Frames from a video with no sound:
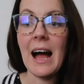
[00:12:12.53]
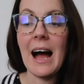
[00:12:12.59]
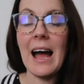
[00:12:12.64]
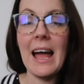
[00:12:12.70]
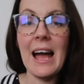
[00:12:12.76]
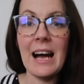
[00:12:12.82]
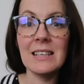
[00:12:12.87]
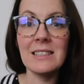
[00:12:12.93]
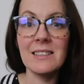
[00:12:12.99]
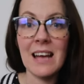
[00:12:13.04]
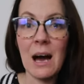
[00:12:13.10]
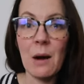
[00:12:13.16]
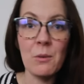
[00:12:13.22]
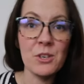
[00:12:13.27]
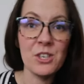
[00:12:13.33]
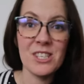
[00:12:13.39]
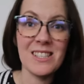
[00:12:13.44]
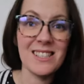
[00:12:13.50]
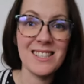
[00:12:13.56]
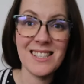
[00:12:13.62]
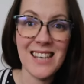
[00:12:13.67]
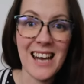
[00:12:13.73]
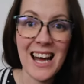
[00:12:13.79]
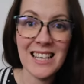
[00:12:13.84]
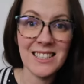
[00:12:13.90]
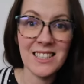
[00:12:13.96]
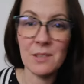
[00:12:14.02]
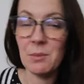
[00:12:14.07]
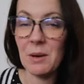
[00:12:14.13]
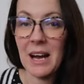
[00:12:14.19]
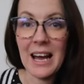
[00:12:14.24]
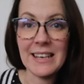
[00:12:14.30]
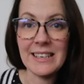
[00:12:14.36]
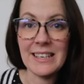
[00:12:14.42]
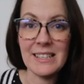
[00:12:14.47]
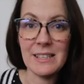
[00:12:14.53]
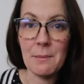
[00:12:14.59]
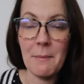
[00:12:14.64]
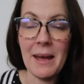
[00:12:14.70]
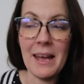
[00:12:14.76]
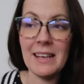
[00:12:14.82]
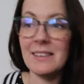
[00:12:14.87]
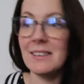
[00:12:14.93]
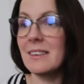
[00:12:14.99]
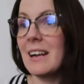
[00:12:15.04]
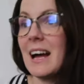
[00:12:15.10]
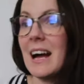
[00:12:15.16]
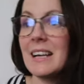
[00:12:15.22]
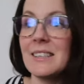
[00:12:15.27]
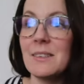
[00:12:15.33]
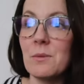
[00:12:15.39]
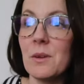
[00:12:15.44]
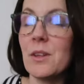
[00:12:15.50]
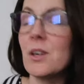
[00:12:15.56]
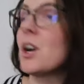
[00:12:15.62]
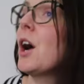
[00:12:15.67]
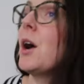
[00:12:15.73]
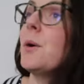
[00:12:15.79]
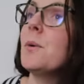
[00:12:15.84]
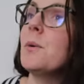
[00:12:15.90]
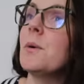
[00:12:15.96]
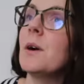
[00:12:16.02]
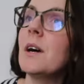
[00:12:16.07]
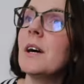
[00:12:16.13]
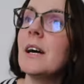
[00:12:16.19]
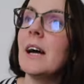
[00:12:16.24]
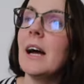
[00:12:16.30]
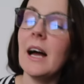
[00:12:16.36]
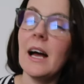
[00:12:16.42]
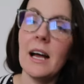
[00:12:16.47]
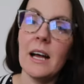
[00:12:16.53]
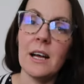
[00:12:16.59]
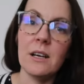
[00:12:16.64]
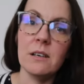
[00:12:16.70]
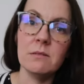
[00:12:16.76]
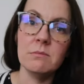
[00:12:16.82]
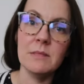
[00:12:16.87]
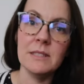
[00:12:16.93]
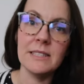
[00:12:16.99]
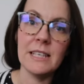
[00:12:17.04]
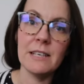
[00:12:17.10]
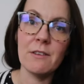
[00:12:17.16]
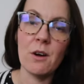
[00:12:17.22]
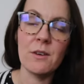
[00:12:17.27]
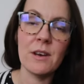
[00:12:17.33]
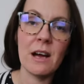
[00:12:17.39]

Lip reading: I had that, which is a starter, but I had it as a main, and I had it with a Coke Zero.